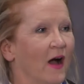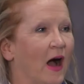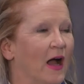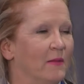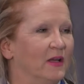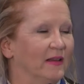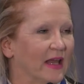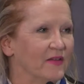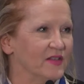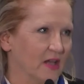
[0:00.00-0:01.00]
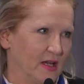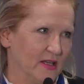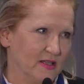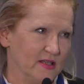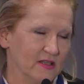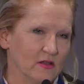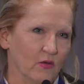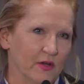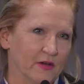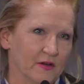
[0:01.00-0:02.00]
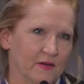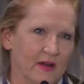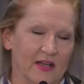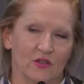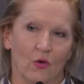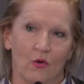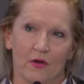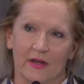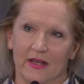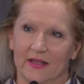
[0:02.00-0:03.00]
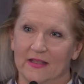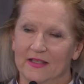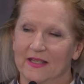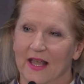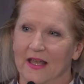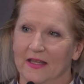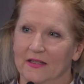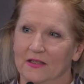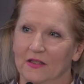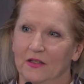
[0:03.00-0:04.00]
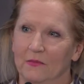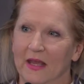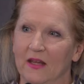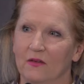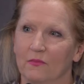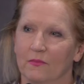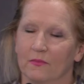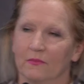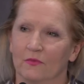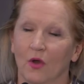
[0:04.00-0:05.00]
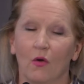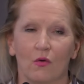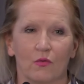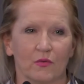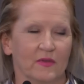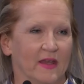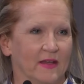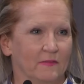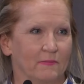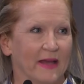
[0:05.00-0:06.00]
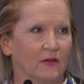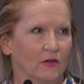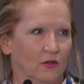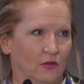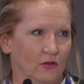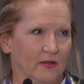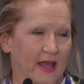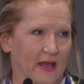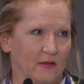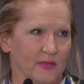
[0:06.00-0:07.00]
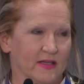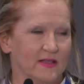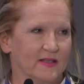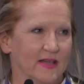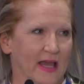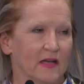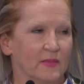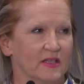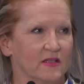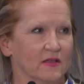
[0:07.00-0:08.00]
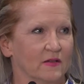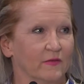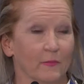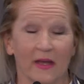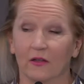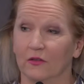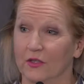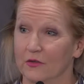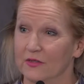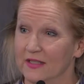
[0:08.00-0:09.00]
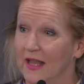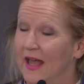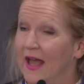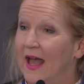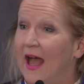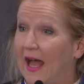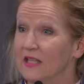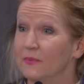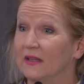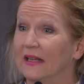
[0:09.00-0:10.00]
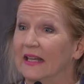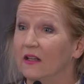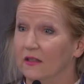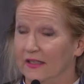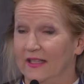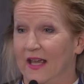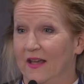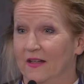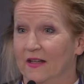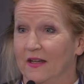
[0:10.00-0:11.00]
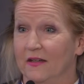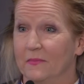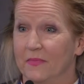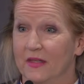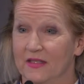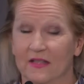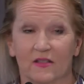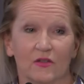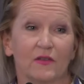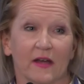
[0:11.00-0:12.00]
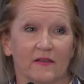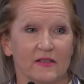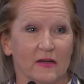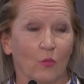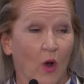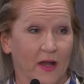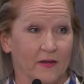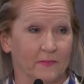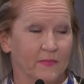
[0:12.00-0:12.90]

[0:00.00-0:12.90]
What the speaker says: I'm a life sciences lawyer at Torys, and you may know that medical cannabis for medical use, has been legal in Canada since 2001.